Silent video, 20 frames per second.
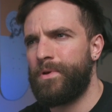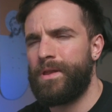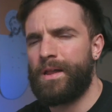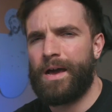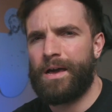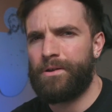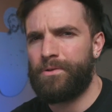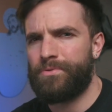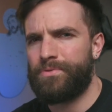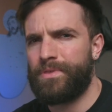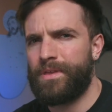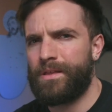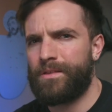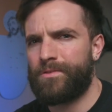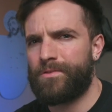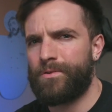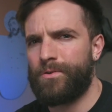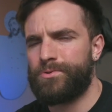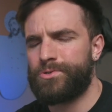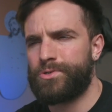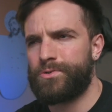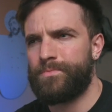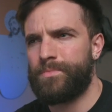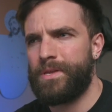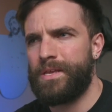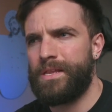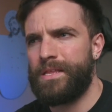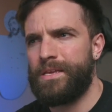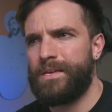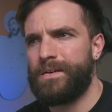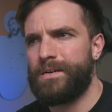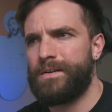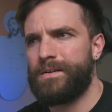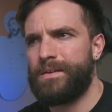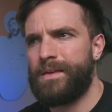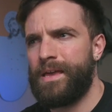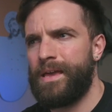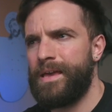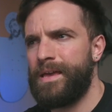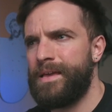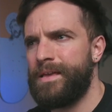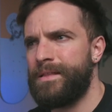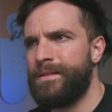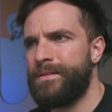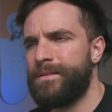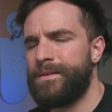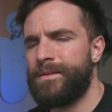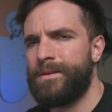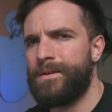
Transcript: I don't think social media and